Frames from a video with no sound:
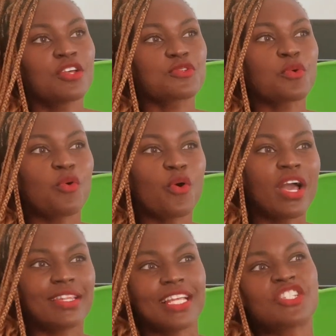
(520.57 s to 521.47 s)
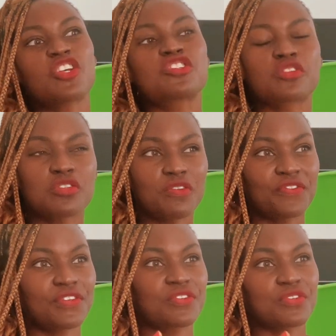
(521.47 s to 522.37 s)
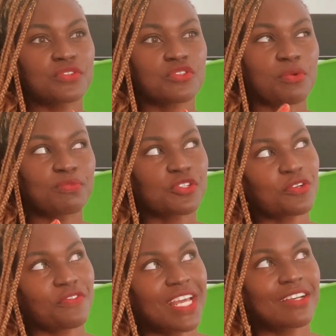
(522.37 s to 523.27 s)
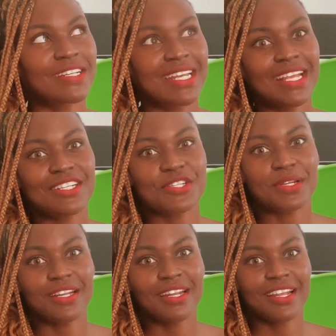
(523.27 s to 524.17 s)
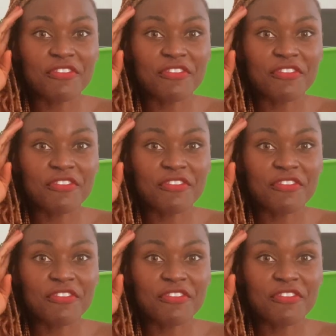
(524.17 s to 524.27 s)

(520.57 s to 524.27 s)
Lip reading: So there's just some sort of like connection.